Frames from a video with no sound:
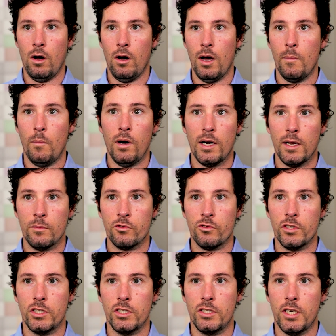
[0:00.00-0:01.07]
Hi, my name is
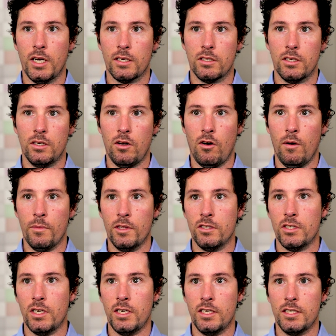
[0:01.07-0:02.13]
Richard Jackson. I'm the
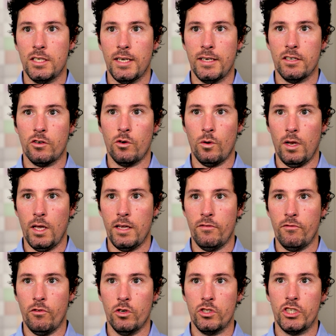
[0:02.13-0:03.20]
Senior Technical Lead
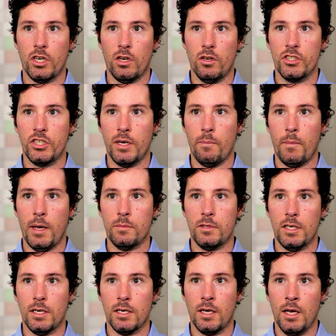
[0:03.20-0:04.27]
for Geology at
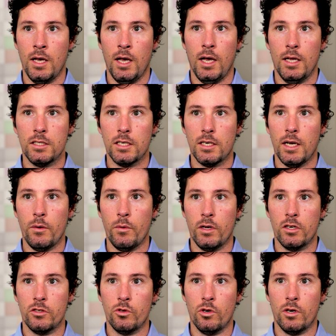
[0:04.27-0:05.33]
Maptek, and today we're
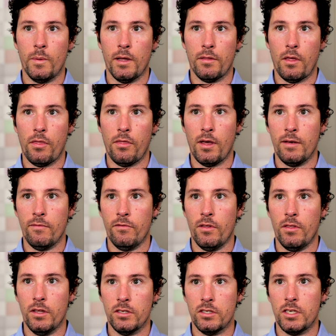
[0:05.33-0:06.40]
going to talk about the theme
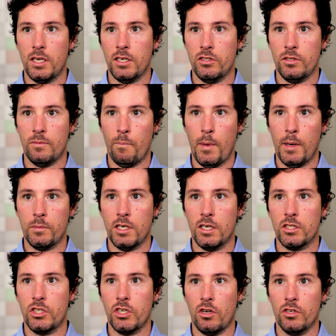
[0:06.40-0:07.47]
for this year's
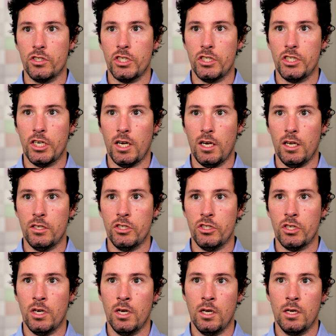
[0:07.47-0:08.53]
Maptek Geology
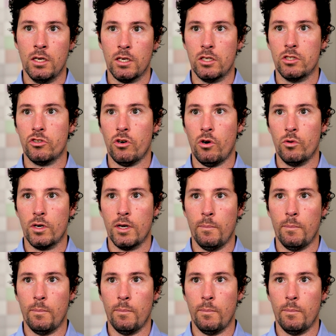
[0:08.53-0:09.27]
Challenge, Controlled